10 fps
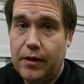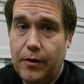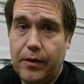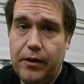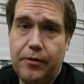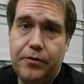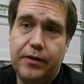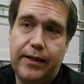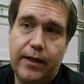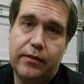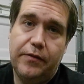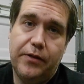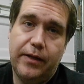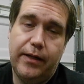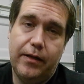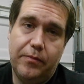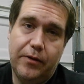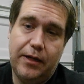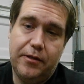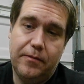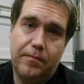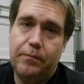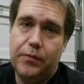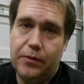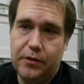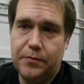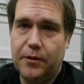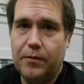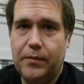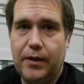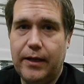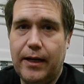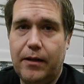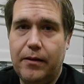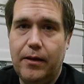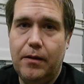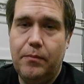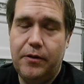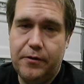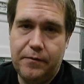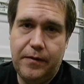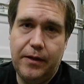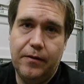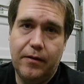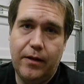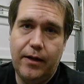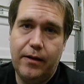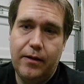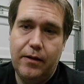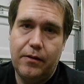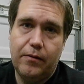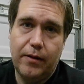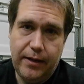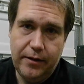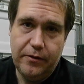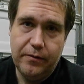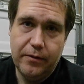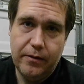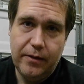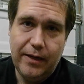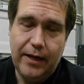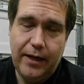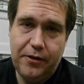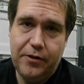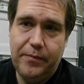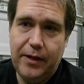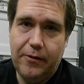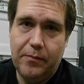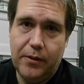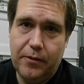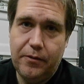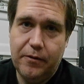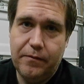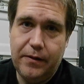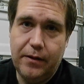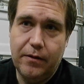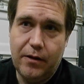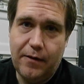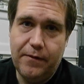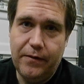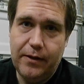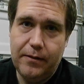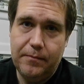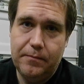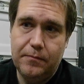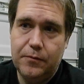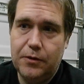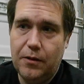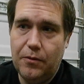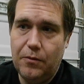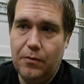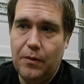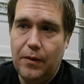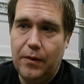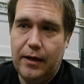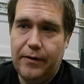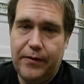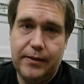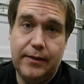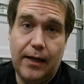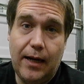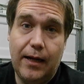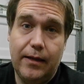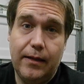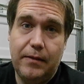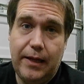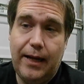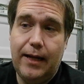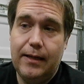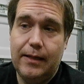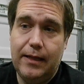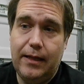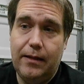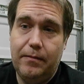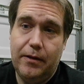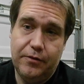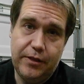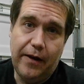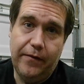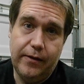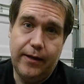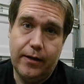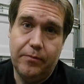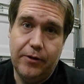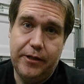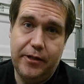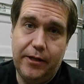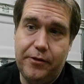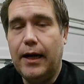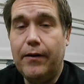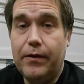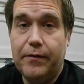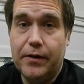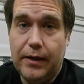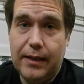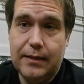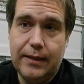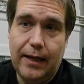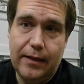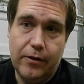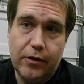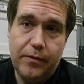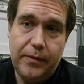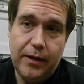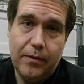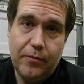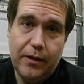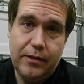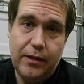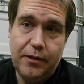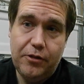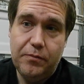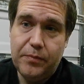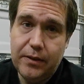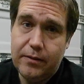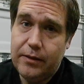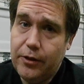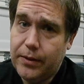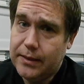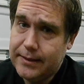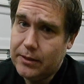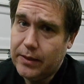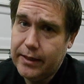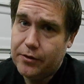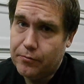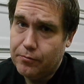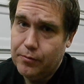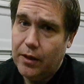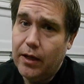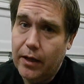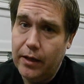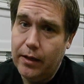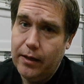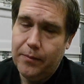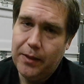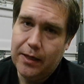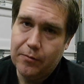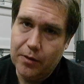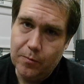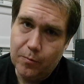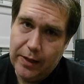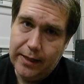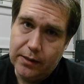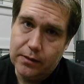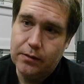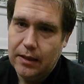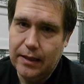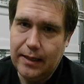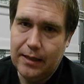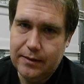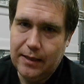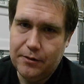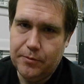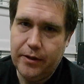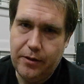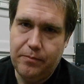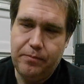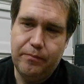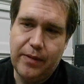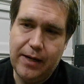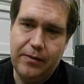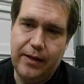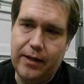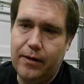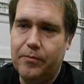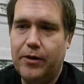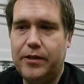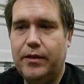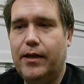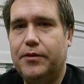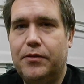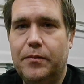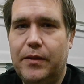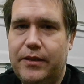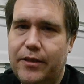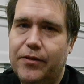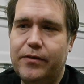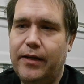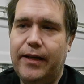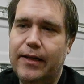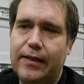you can usually tell if you're getting compression. Pull the spark plug out, put your finger on it, crank it over. It should be able to blow your finger off of it. So if it's not that, then there's definitely a compression issue. Even if there is that, there could be a compression issue, but you can still get it to run. It may not run well, and that, that's where you might need a compression tester, but generally